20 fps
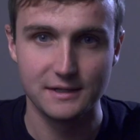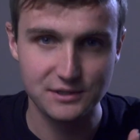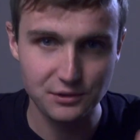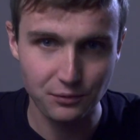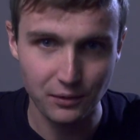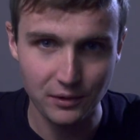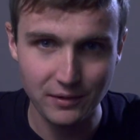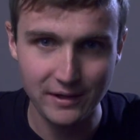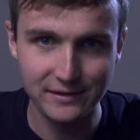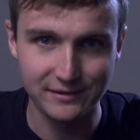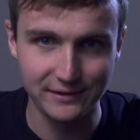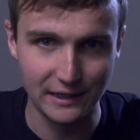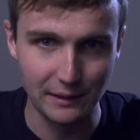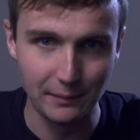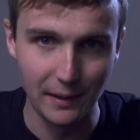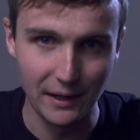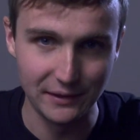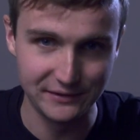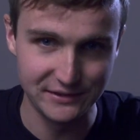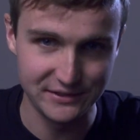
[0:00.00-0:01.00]
So what do I think
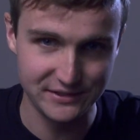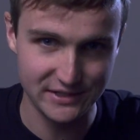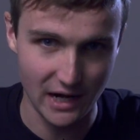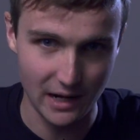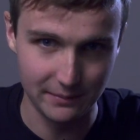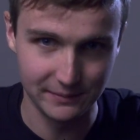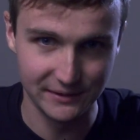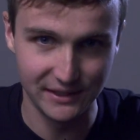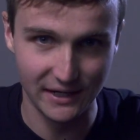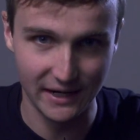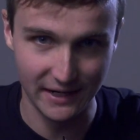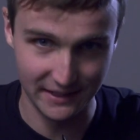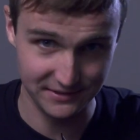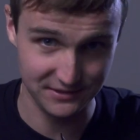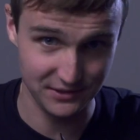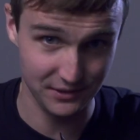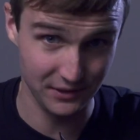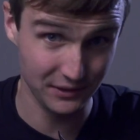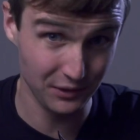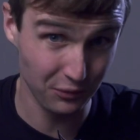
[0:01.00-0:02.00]
about these
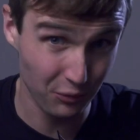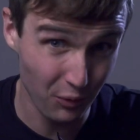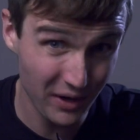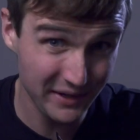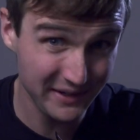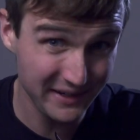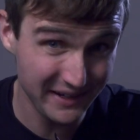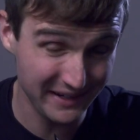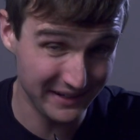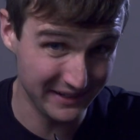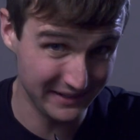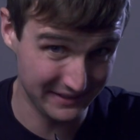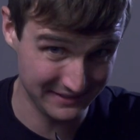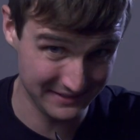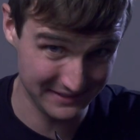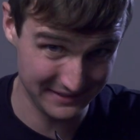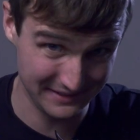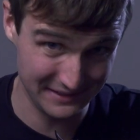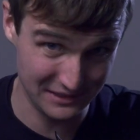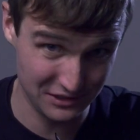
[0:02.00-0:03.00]
copycats? On the one
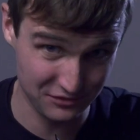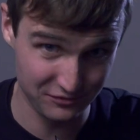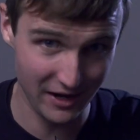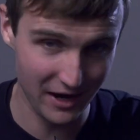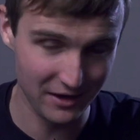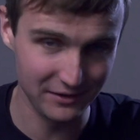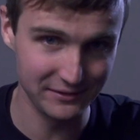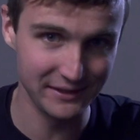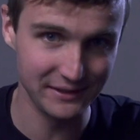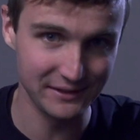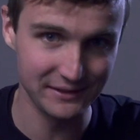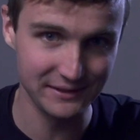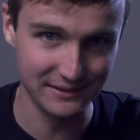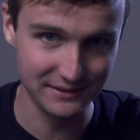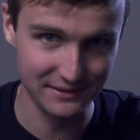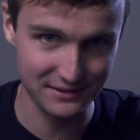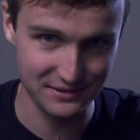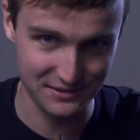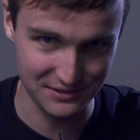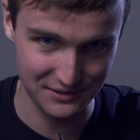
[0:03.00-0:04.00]
hand, it's
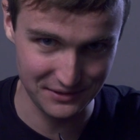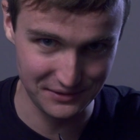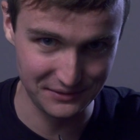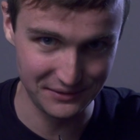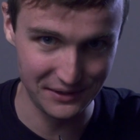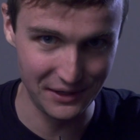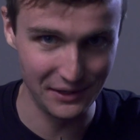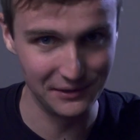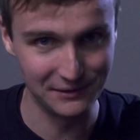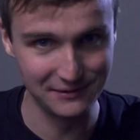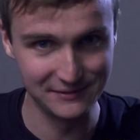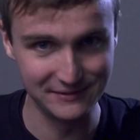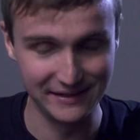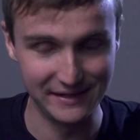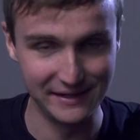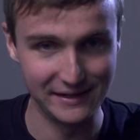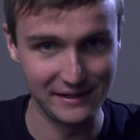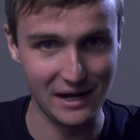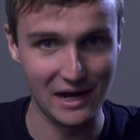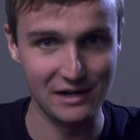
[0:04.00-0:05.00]
validating to know
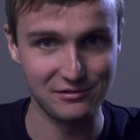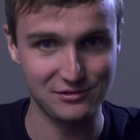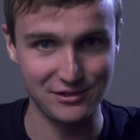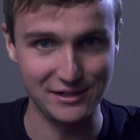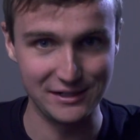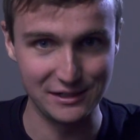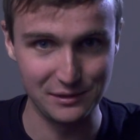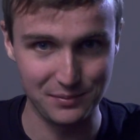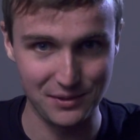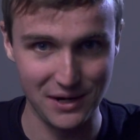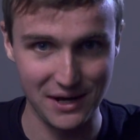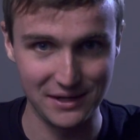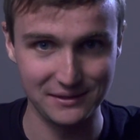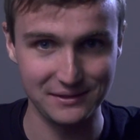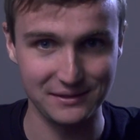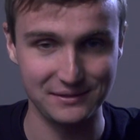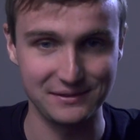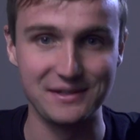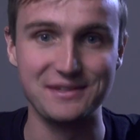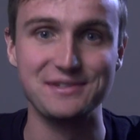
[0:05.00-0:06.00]
that I've created a
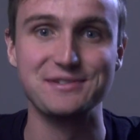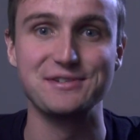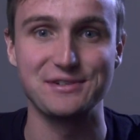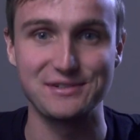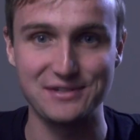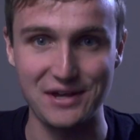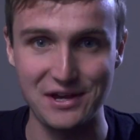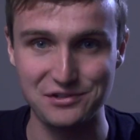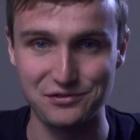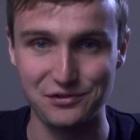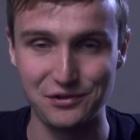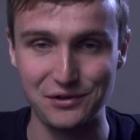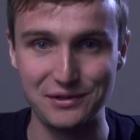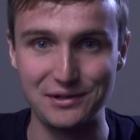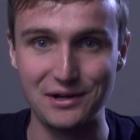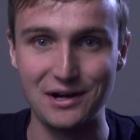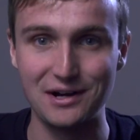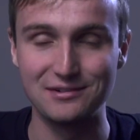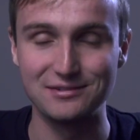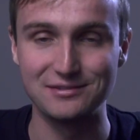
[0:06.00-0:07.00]
product that's successful
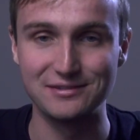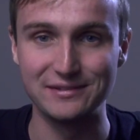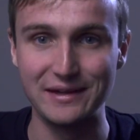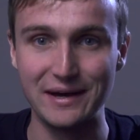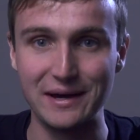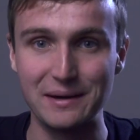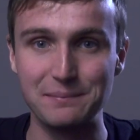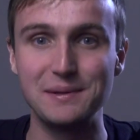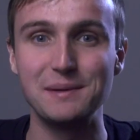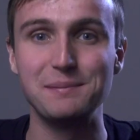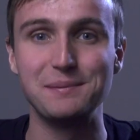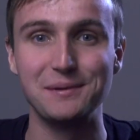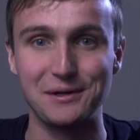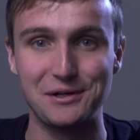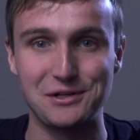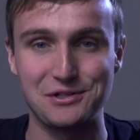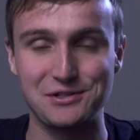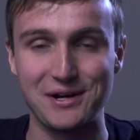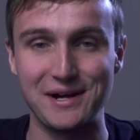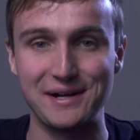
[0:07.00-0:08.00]
enough that people
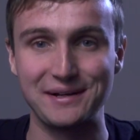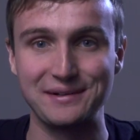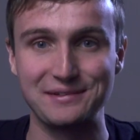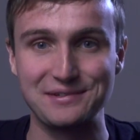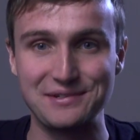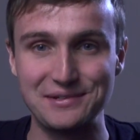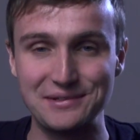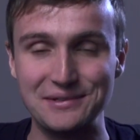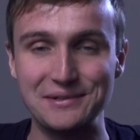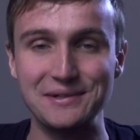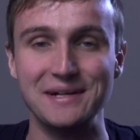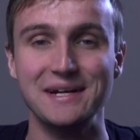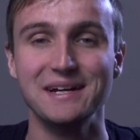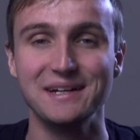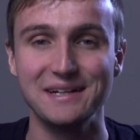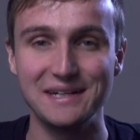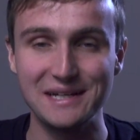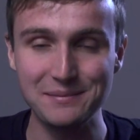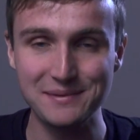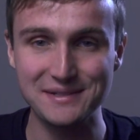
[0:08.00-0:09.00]
are trying to
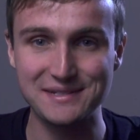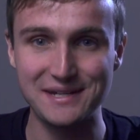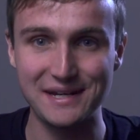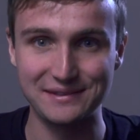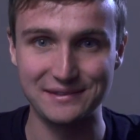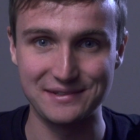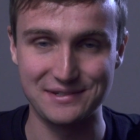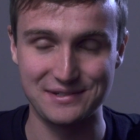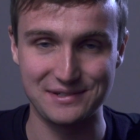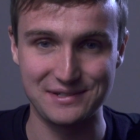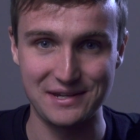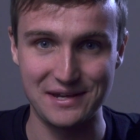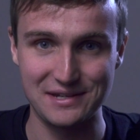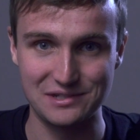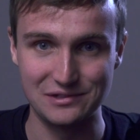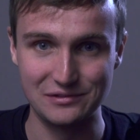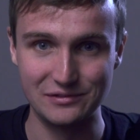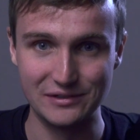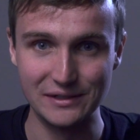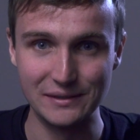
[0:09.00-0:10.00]
imitate the
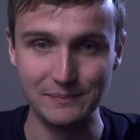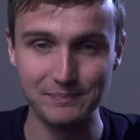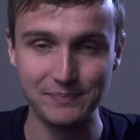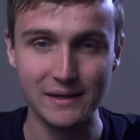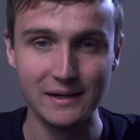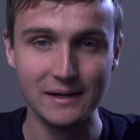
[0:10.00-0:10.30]
success of it.